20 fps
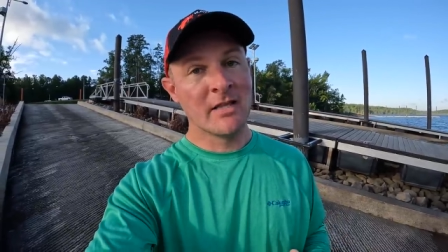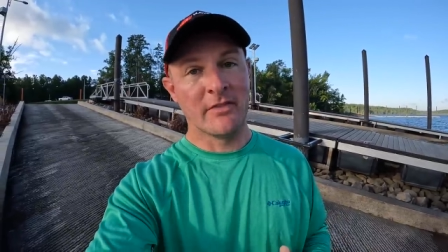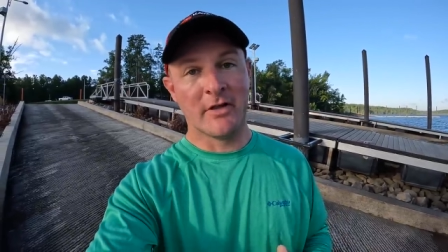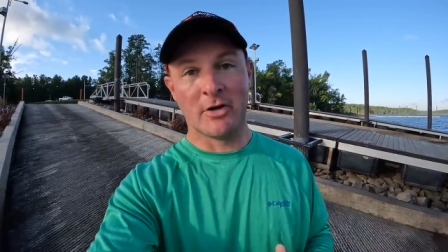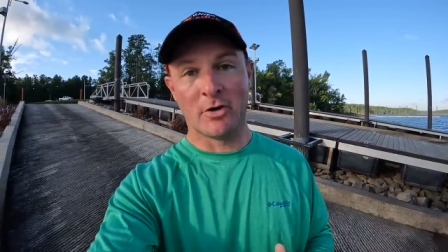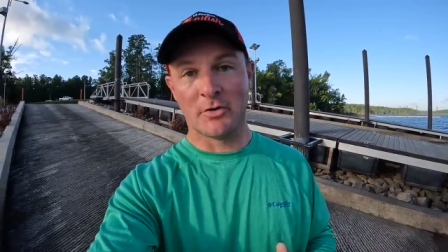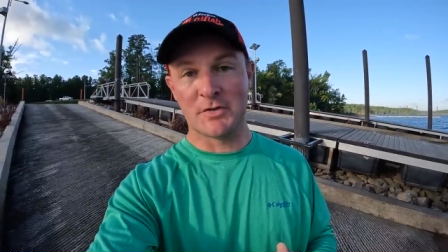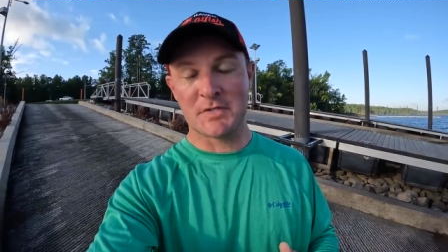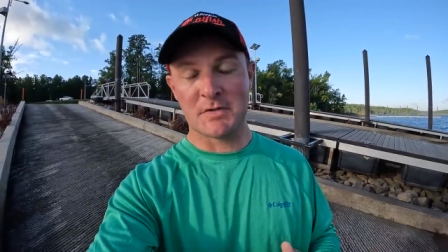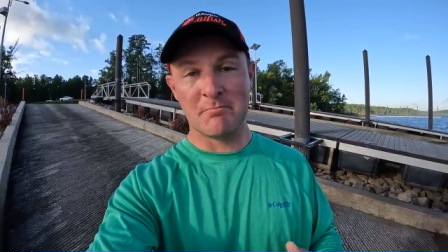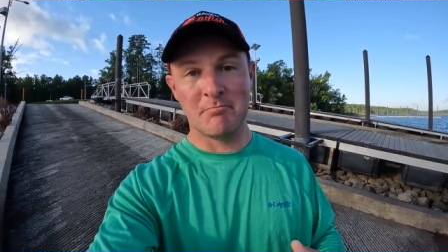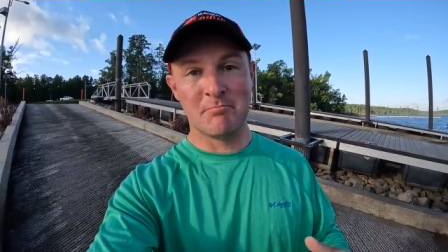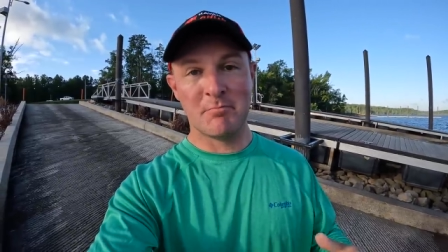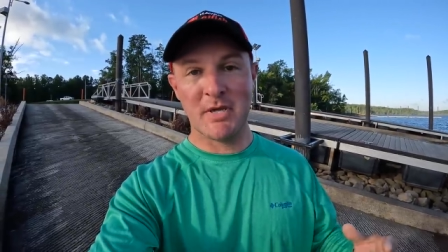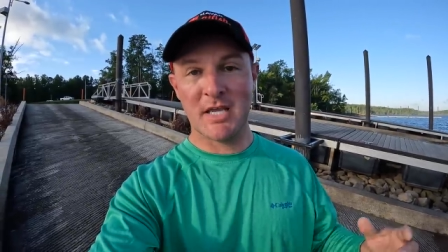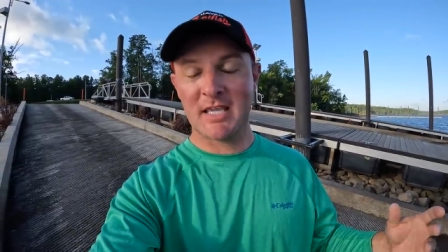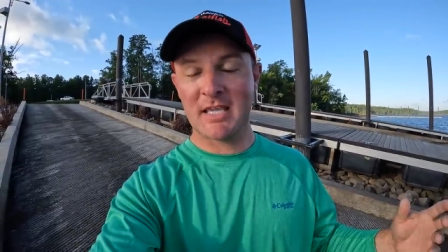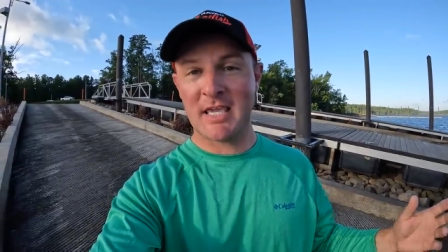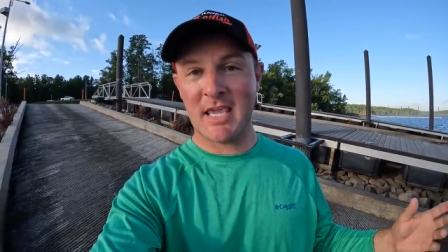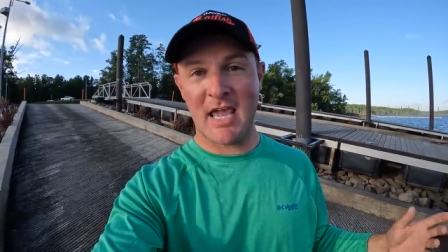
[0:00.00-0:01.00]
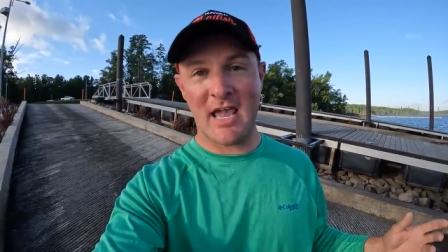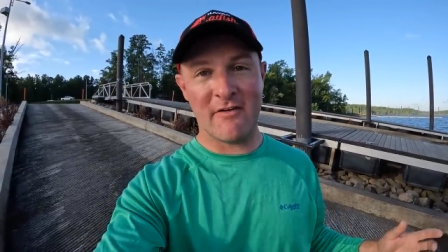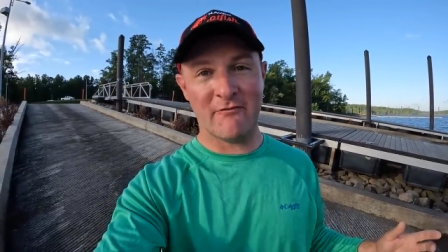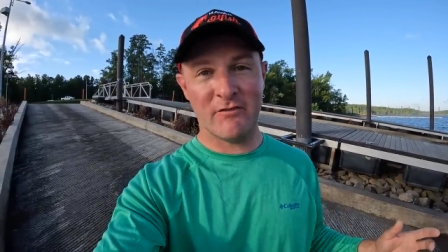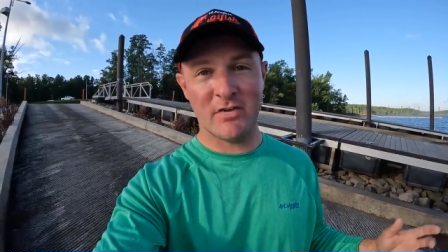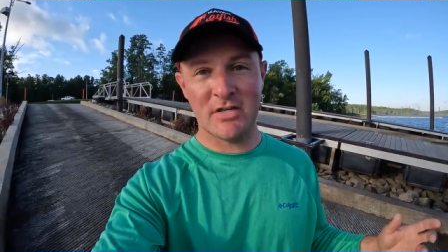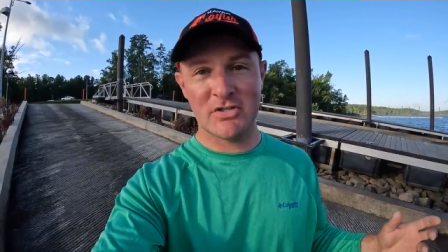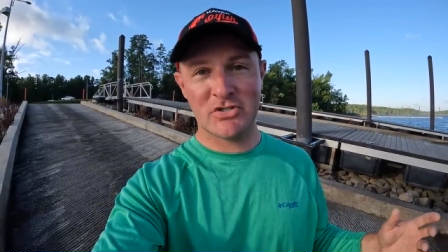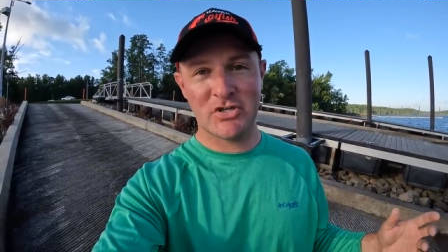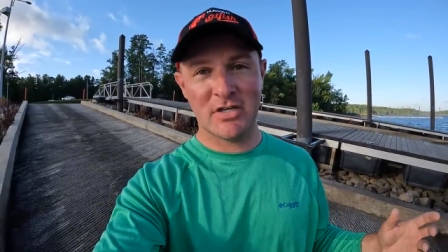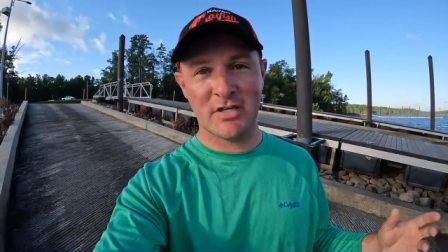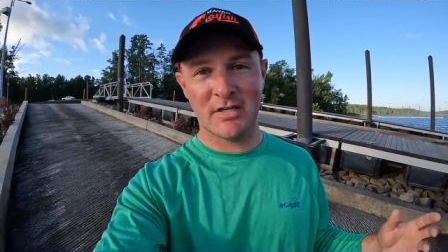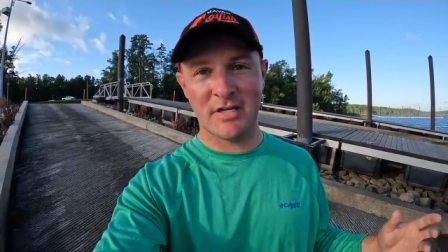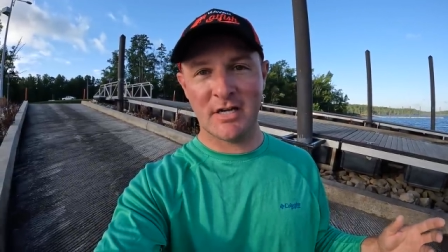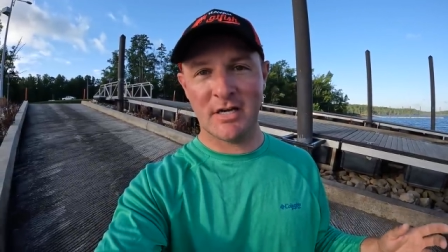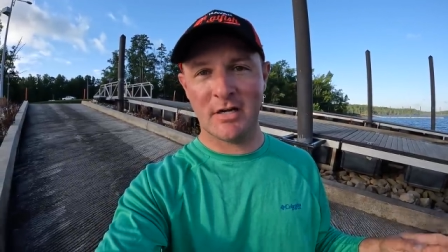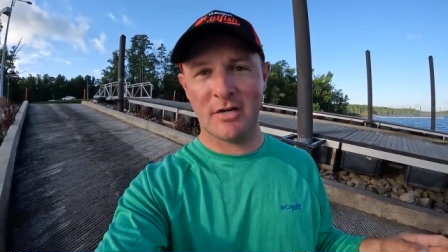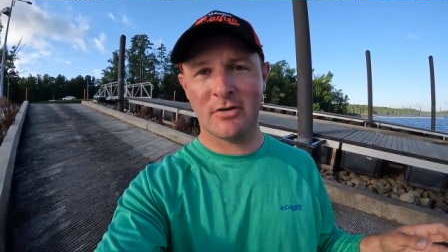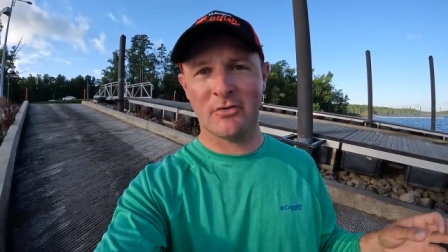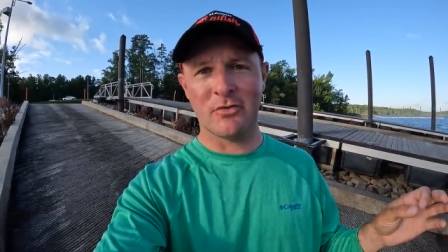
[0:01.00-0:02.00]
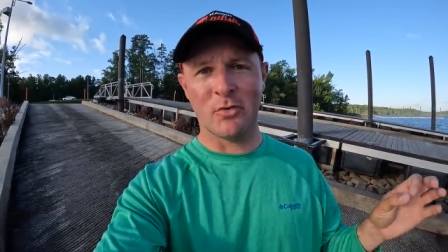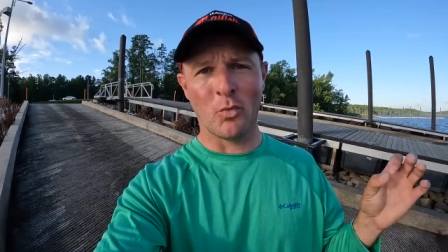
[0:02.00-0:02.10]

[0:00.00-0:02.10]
There are some big catfish in here.